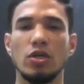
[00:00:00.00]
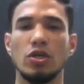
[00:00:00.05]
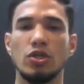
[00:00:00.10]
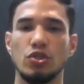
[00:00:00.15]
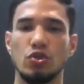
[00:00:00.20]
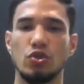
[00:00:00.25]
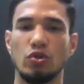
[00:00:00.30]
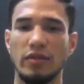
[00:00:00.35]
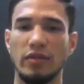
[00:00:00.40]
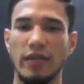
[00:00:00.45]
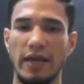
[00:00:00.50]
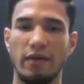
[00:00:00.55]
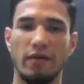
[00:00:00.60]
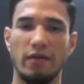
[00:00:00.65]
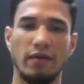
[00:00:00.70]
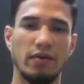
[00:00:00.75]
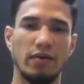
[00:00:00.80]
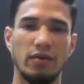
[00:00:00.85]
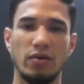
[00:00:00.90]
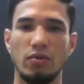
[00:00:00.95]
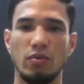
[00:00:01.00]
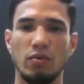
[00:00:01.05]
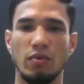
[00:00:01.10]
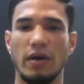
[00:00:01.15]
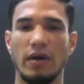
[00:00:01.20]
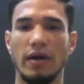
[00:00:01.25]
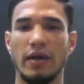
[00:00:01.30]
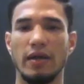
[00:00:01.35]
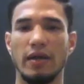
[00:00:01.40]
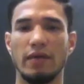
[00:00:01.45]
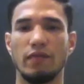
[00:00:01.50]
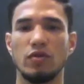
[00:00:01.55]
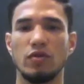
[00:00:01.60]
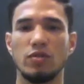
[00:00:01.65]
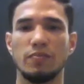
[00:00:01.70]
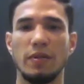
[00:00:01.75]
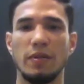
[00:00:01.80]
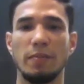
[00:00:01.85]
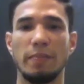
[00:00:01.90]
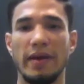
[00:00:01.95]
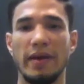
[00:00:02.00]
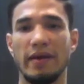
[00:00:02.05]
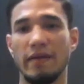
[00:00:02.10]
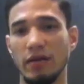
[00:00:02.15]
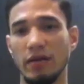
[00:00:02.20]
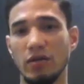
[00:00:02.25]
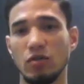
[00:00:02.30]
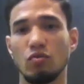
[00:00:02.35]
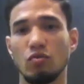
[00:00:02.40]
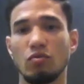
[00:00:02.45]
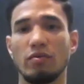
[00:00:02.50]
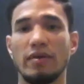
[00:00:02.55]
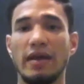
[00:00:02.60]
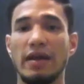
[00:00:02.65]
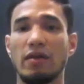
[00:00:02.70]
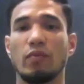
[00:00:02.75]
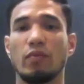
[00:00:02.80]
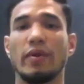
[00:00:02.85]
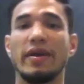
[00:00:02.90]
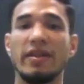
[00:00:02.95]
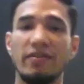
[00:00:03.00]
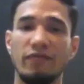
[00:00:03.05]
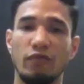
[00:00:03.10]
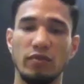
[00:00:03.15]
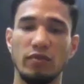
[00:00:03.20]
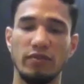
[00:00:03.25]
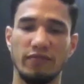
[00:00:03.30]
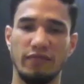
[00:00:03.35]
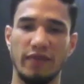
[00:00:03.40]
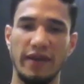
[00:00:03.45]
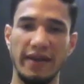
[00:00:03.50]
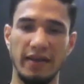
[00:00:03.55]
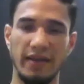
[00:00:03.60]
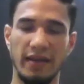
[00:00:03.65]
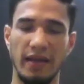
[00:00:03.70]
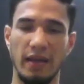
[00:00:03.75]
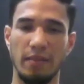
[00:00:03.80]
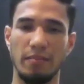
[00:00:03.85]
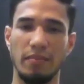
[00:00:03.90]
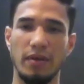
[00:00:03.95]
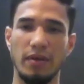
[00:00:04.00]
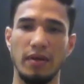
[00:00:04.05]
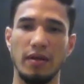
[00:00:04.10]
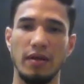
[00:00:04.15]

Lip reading: So there, I was preparing to get ready for the fight camp.